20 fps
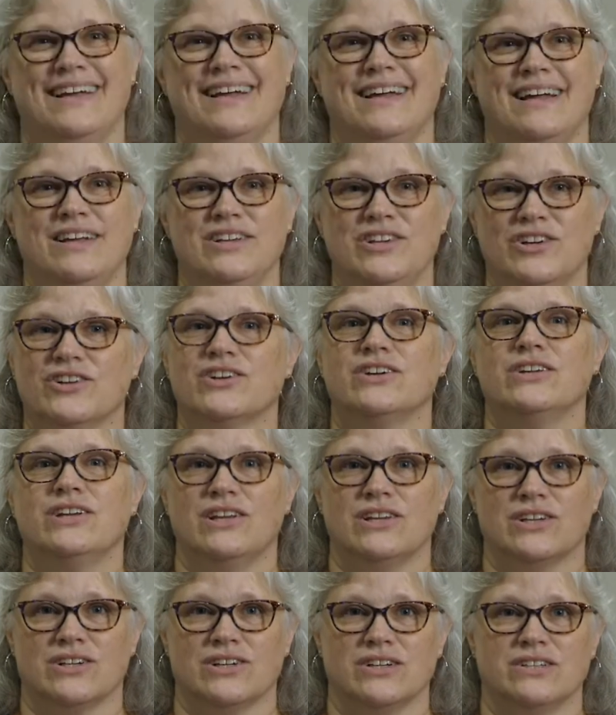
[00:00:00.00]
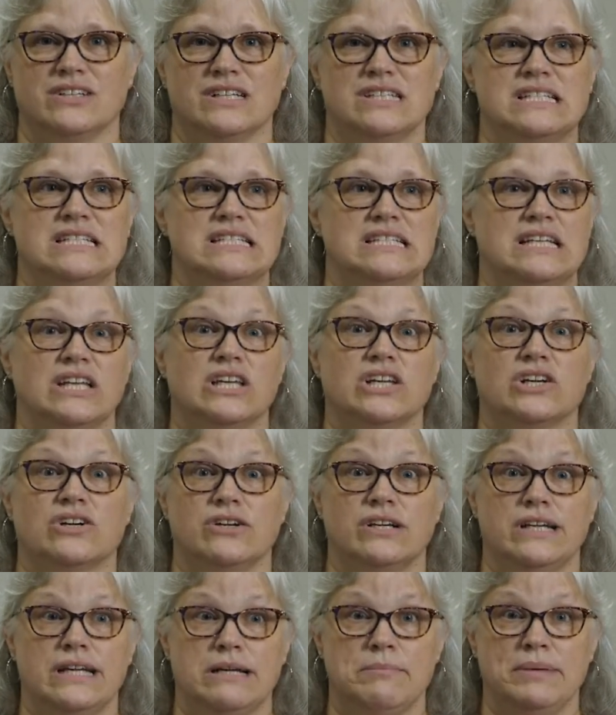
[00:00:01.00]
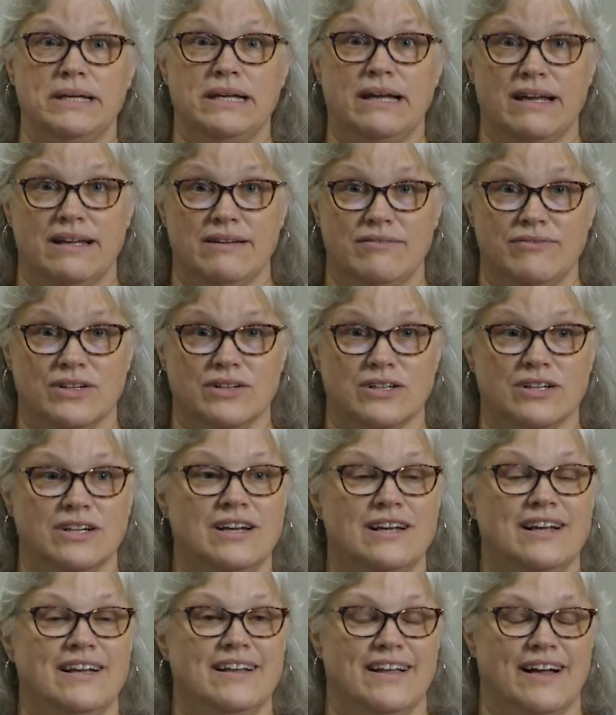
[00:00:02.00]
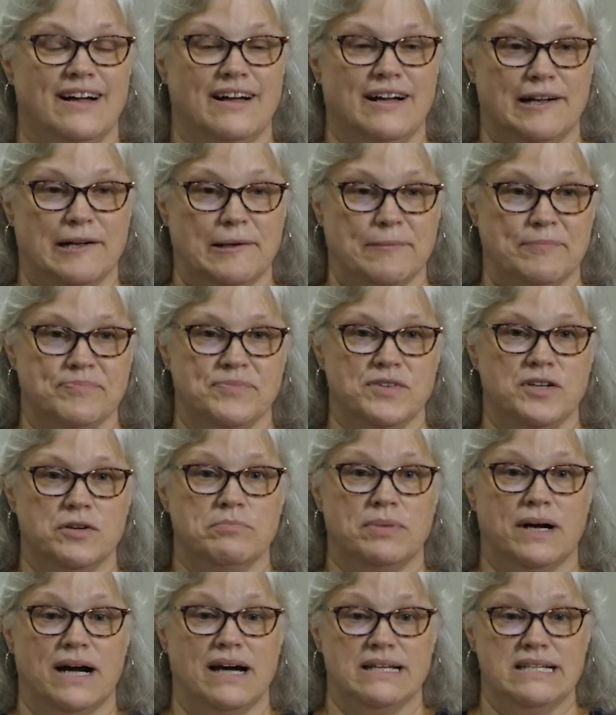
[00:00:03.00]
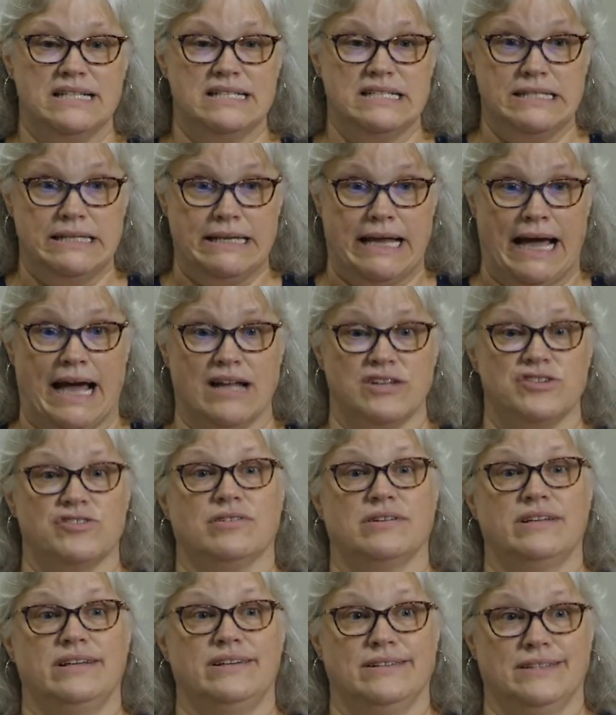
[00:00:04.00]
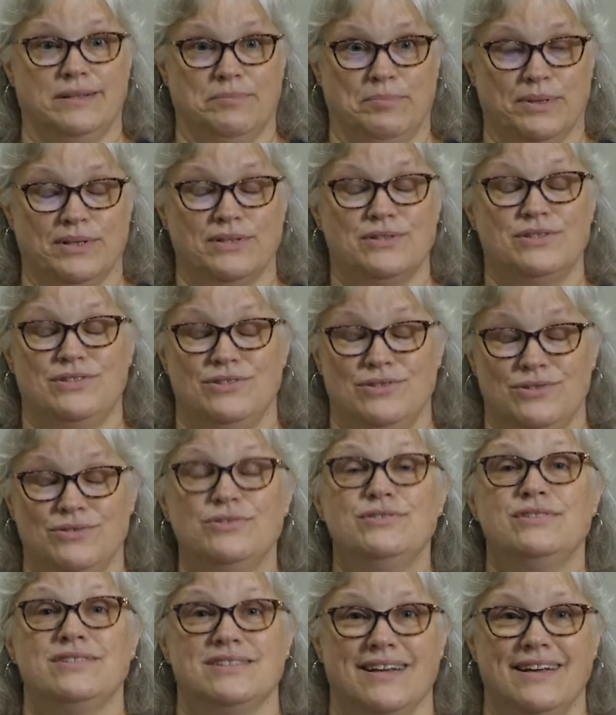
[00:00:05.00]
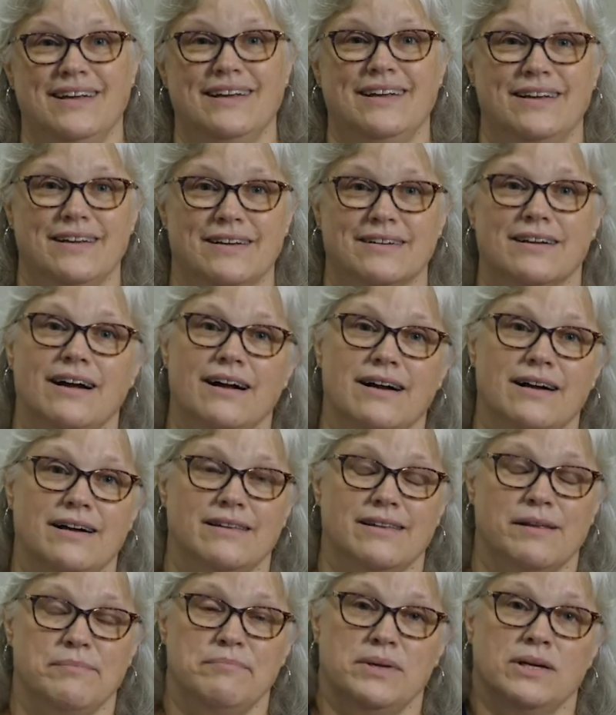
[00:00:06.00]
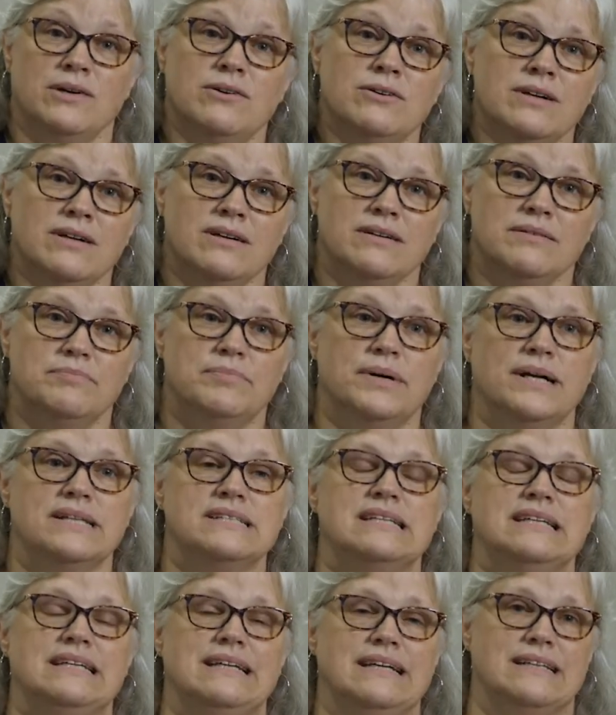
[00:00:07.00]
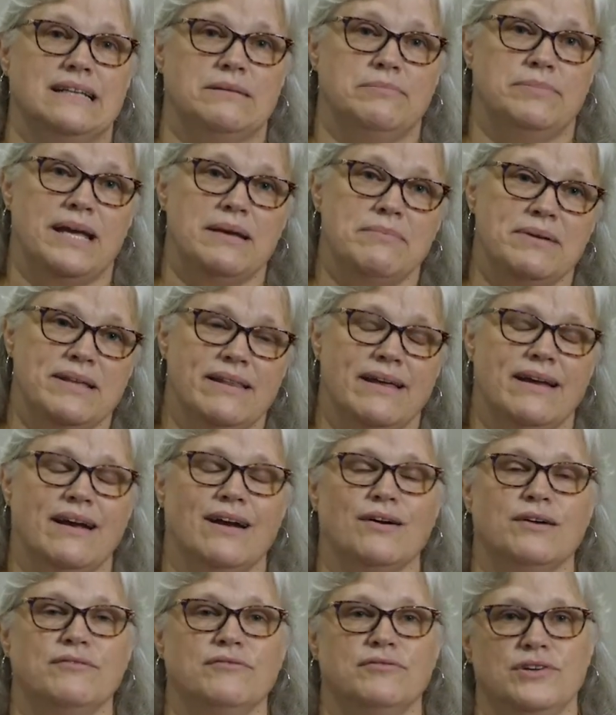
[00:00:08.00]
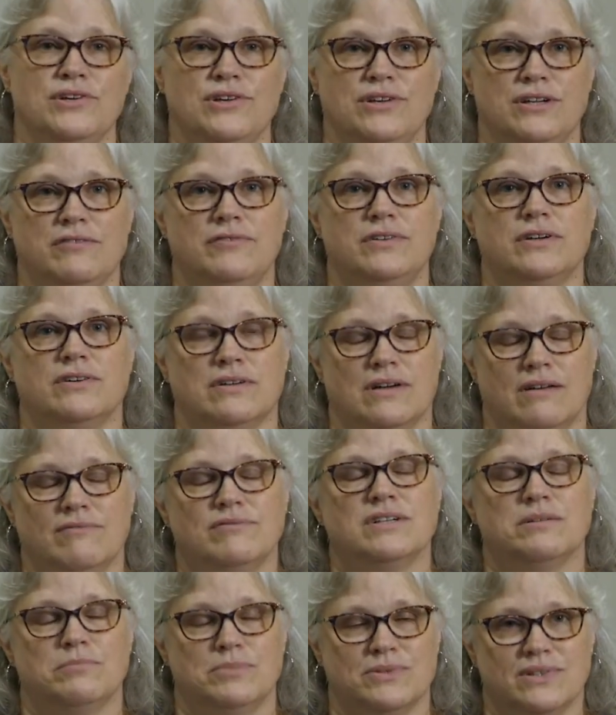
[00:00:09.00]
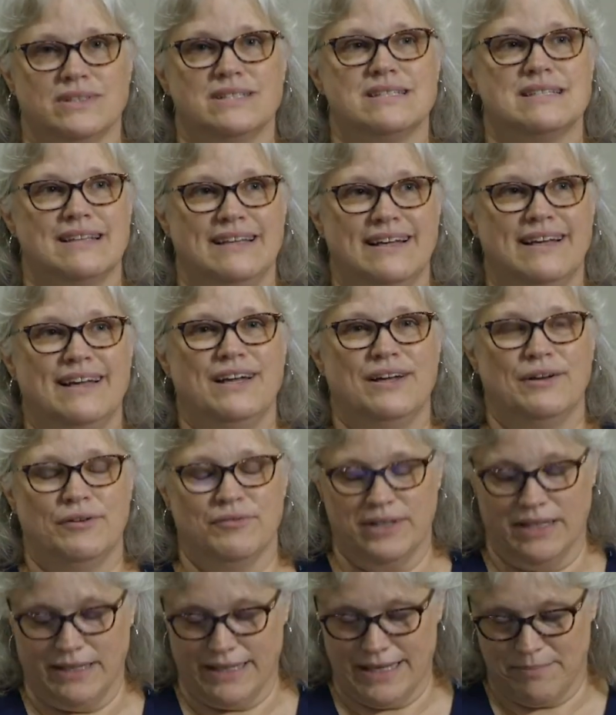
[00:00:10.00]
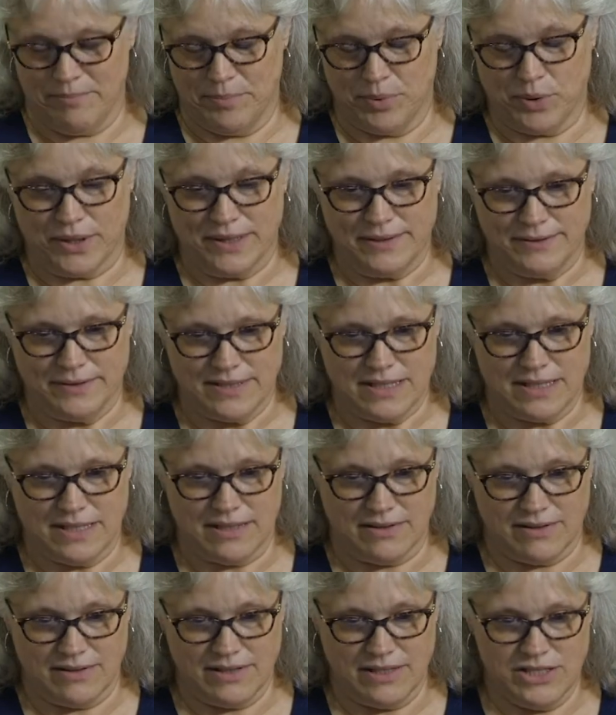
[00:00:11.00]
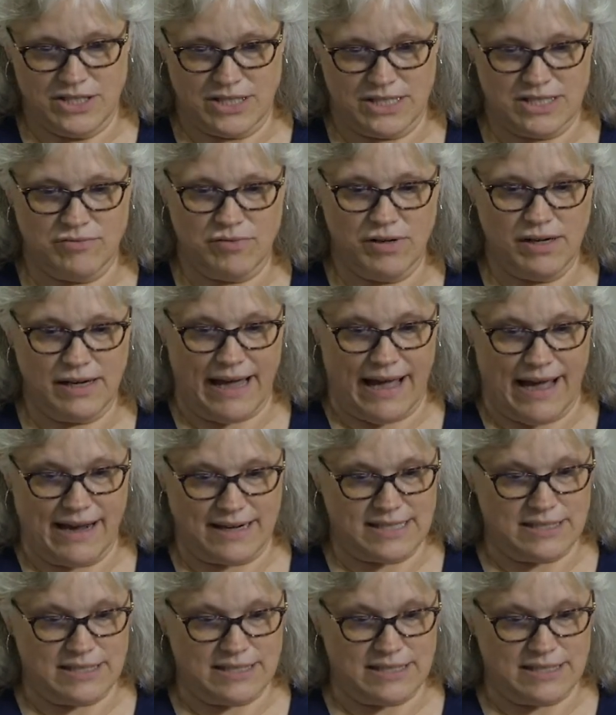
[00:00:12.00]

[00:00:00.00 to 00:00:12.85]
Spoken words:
and you're going to learn. This is a learning behavior. Your body's naturally going to produce the milk, but to get the baby there and for you to feel comfortable is really important to just relax.